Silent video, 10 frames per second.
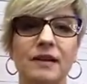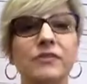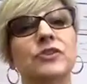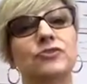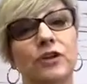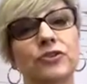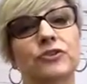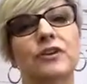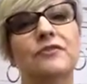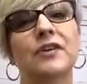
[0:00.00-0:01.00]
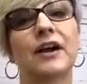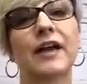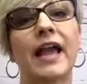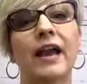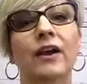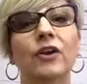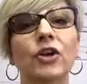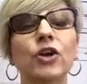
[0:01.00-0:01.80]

of the structure of our hair